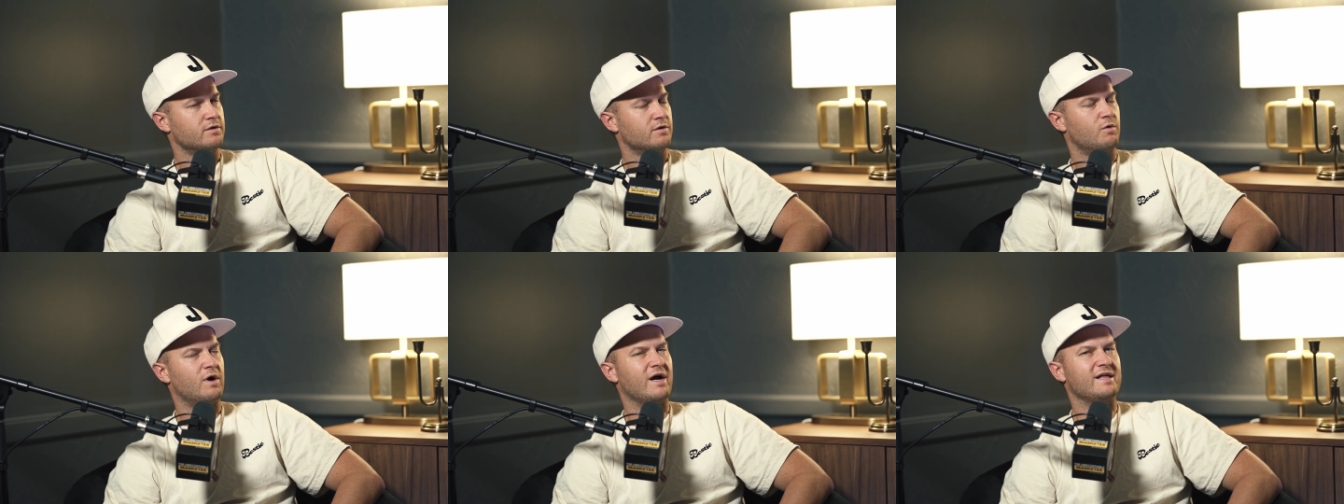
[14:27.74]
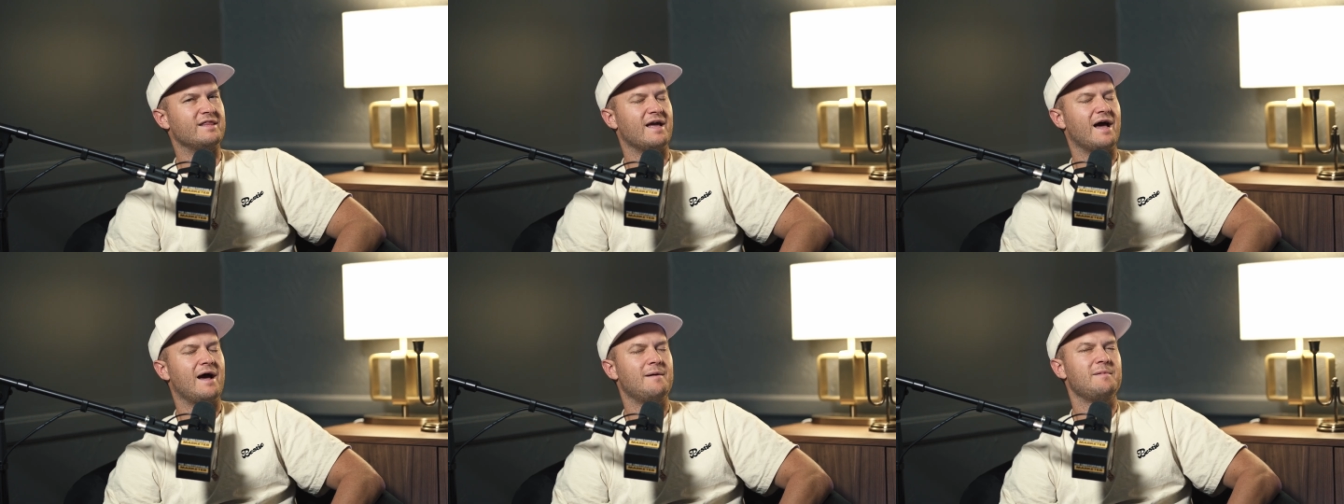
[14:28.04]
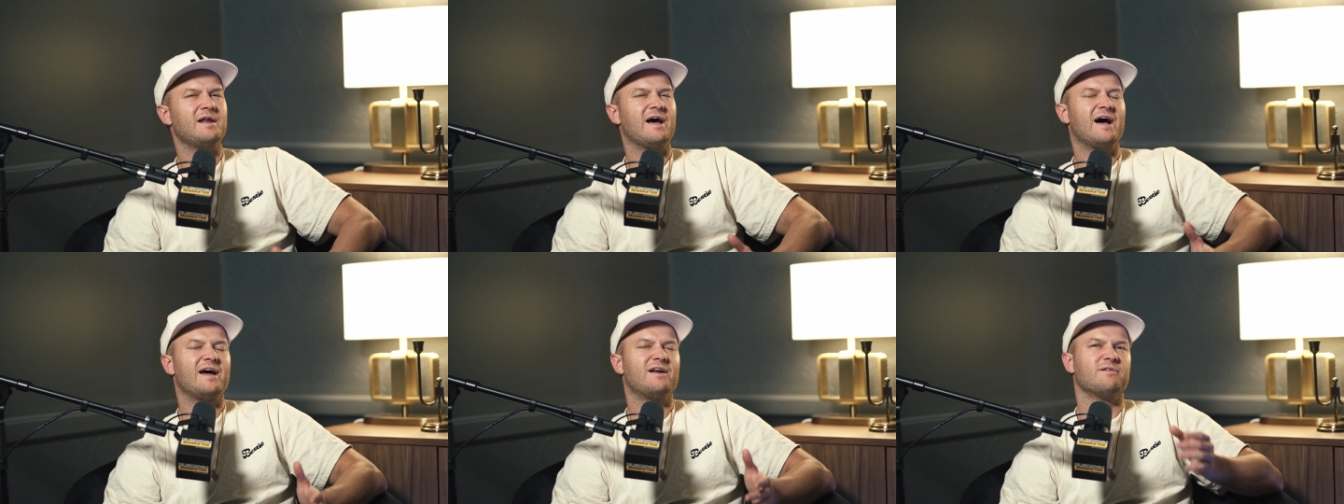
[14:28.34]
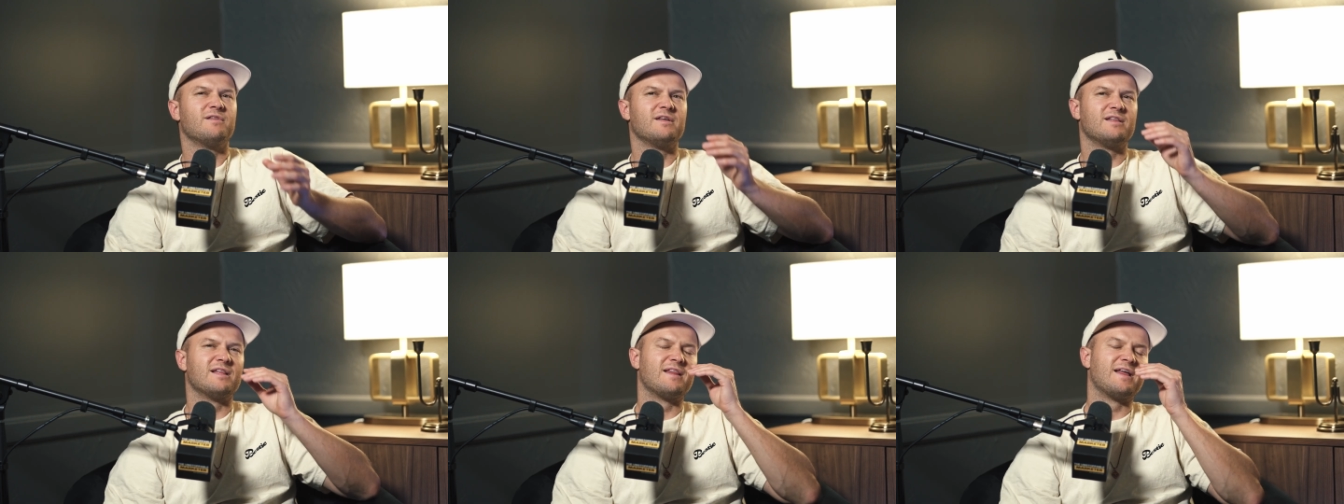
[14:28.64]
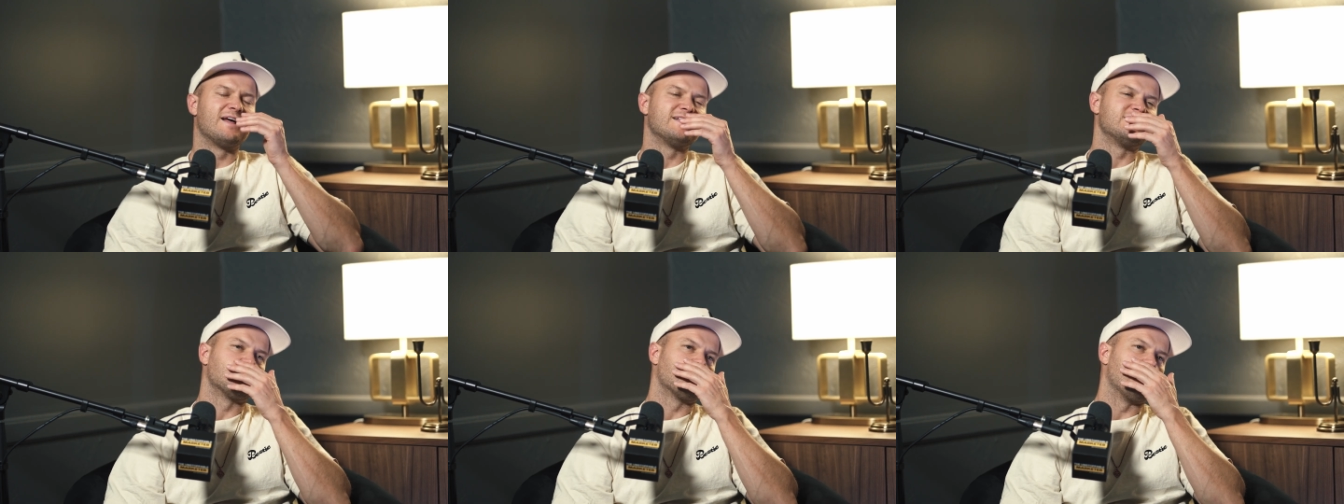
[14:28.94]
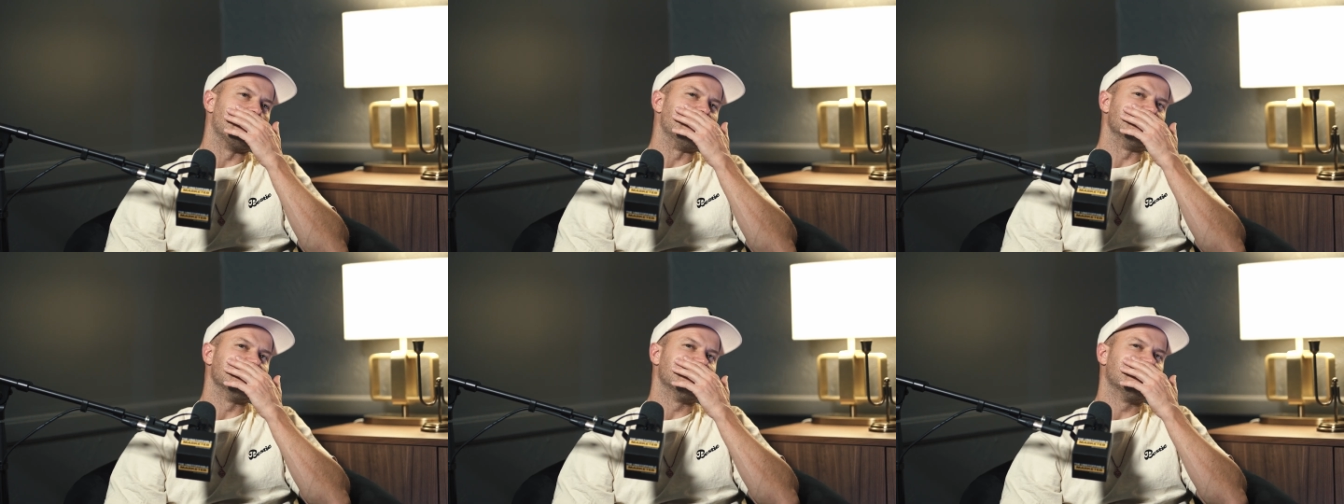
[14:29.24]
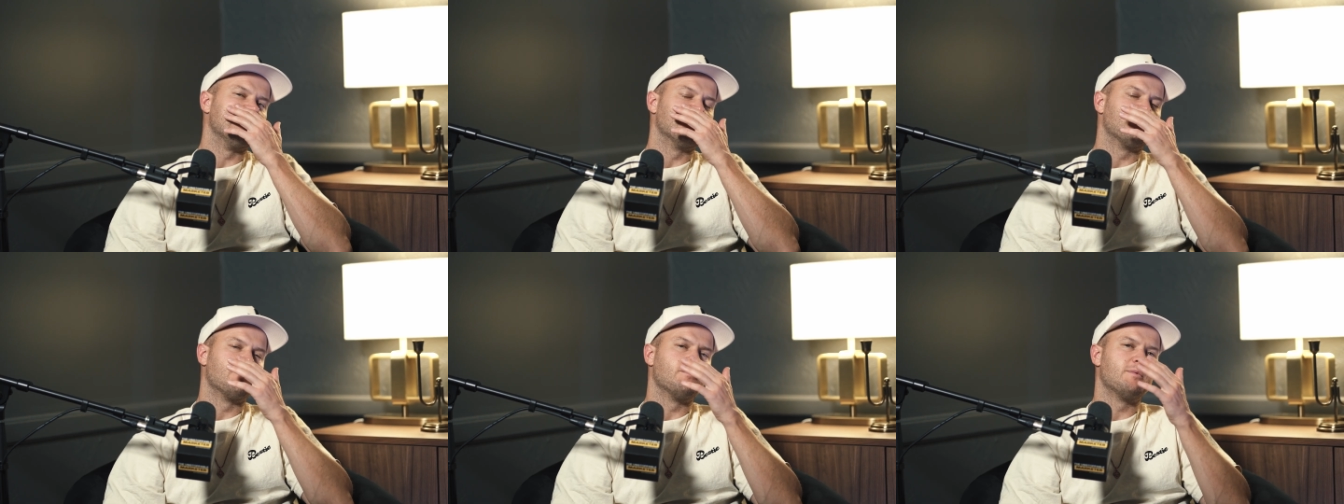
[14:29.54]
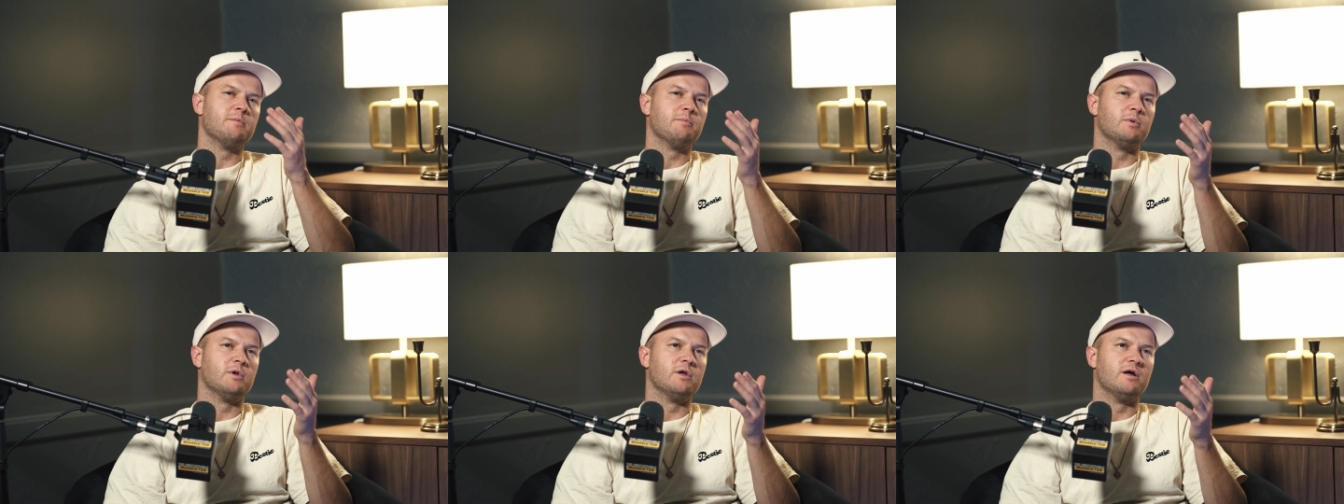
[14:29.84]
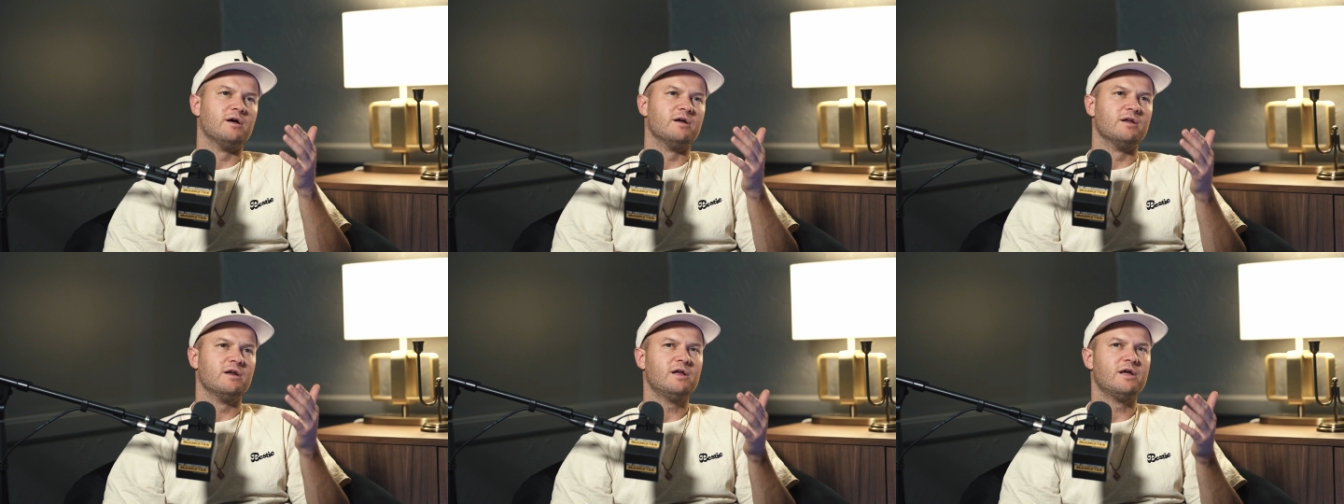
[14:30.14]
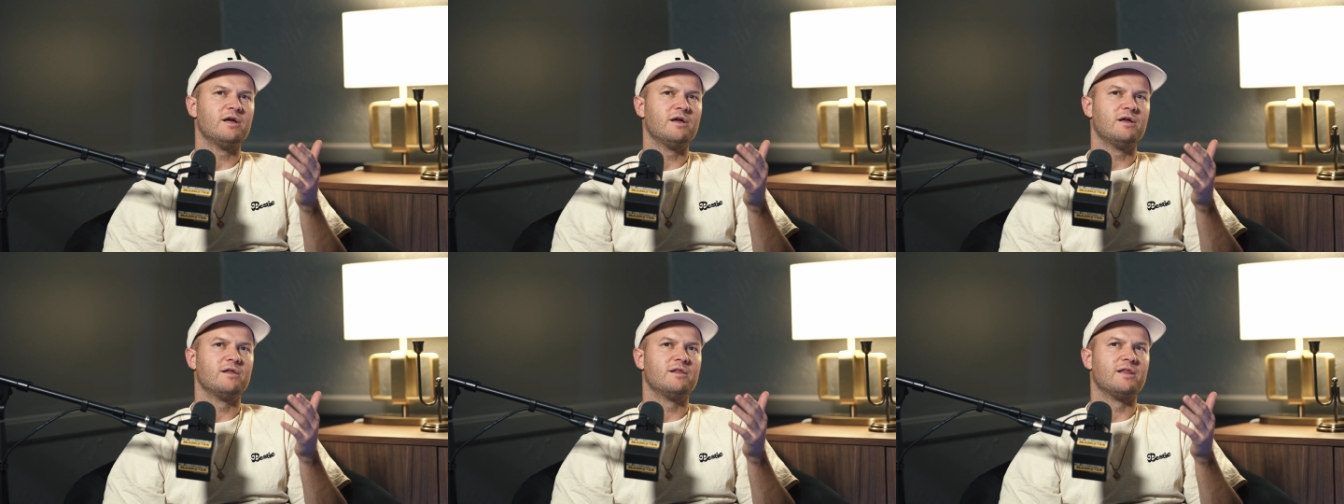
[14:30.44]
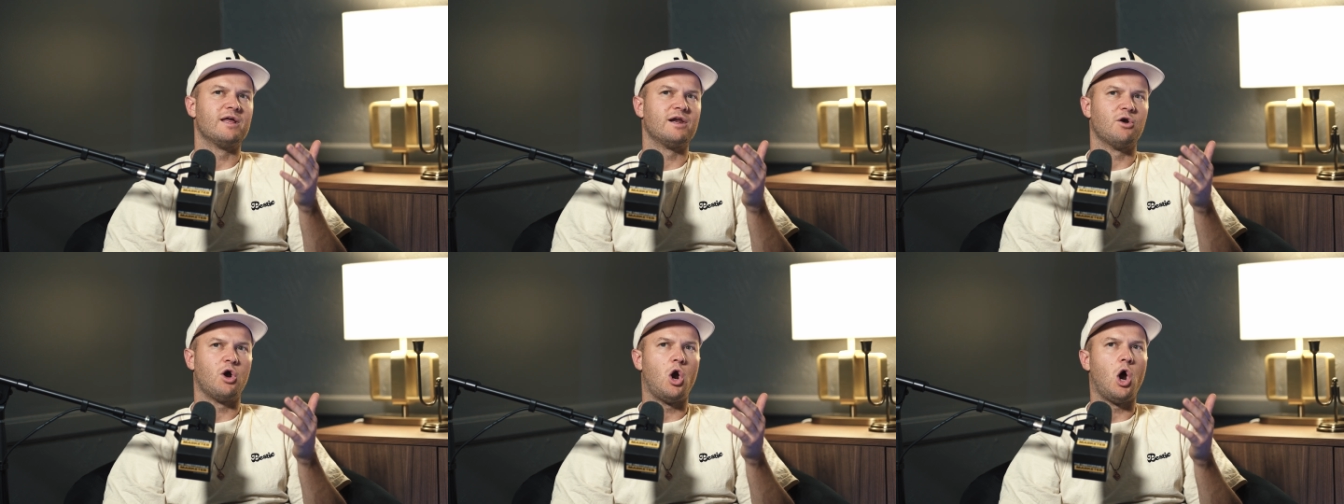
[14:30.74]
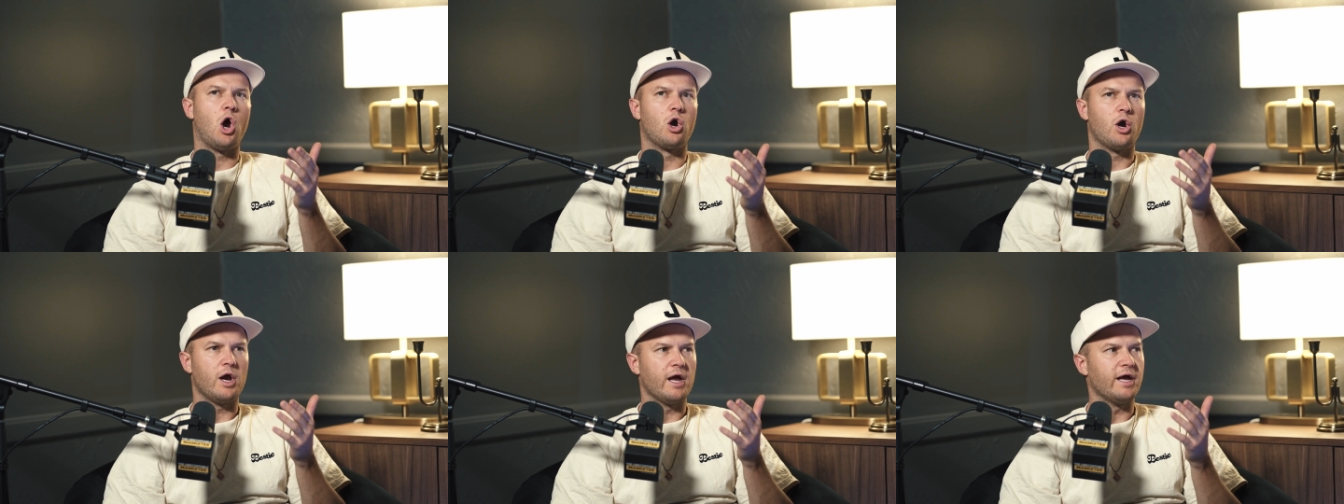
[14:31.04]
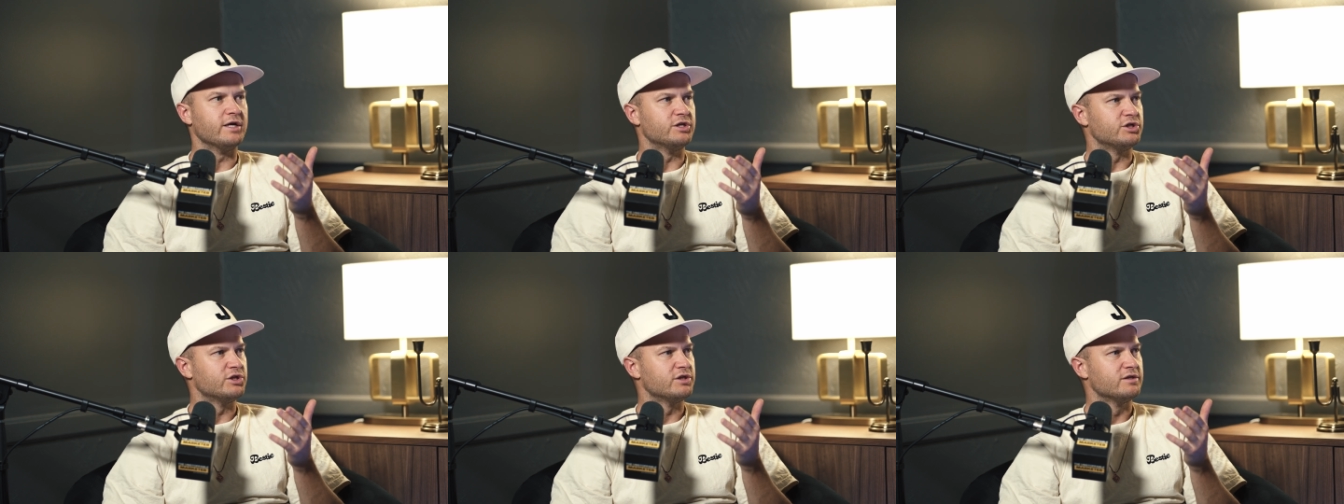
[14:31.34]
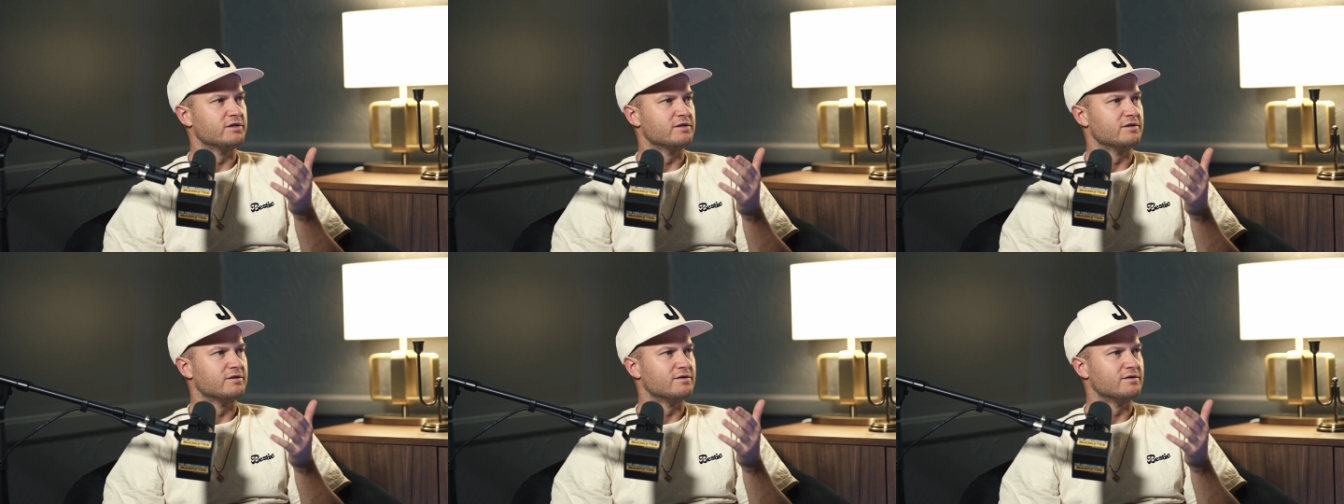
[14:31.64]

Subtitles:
Well, I don't think that that's a crazy thing for people that are our age.